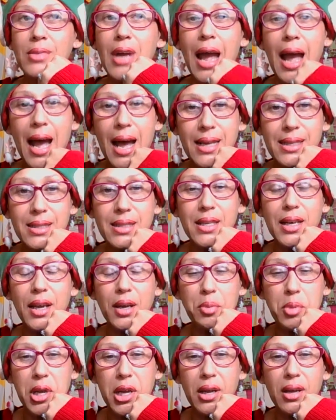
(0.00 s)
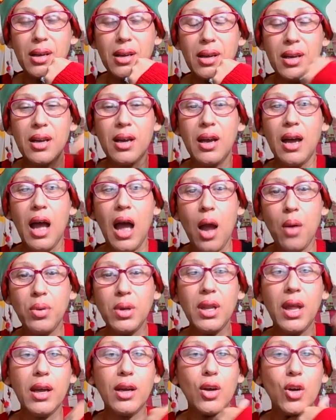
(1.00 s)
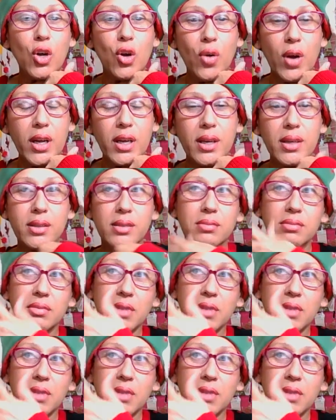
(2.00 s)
asking me, I would like a Cricut.